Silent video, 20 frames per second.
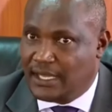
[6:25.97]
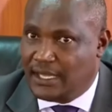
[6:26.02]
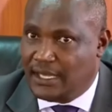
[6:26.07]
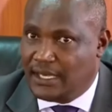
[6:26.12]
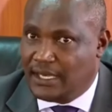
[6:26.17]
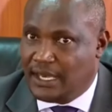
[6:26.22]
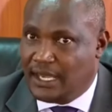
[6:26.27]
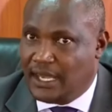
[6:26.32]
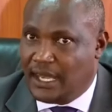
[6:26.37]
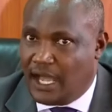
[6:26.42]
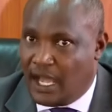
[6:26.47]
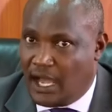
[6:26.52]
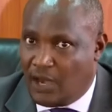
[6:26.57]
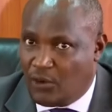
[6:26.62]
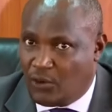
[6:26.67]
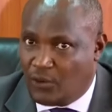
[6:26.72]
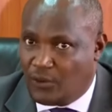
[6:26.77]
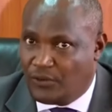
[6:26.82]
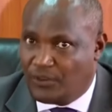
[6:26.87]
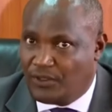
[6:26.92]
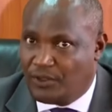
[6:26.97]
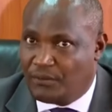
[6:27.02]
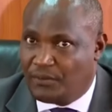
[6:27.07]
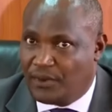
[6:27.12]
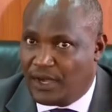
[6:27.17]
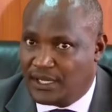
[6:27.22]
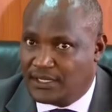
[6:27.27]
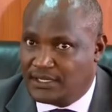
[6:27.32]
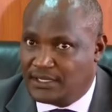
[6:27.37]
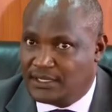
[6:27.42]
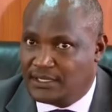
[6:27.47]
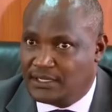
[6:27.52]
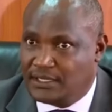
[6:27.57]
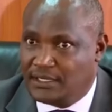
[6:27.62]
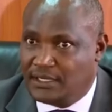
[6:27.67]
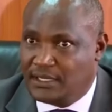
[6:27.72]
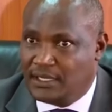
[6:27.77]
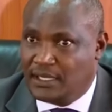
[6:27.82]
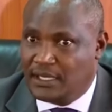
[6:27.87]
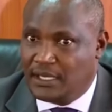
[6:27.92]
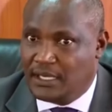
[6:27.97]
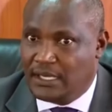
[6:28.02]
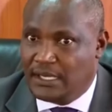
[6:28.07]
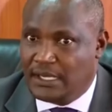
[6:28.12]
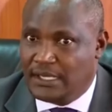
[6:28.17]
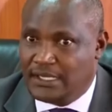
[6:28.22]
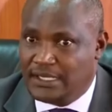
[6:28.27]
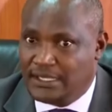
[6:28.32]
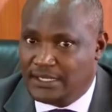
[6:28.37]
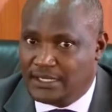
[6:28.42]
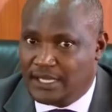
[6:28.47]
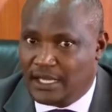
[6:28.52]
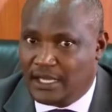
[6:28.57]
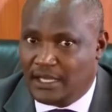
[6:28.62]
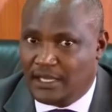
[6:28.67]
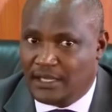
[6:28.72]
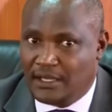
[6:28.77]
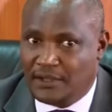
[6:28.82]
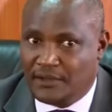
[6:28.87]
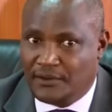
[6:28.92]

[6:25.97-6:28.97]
and allow the party leader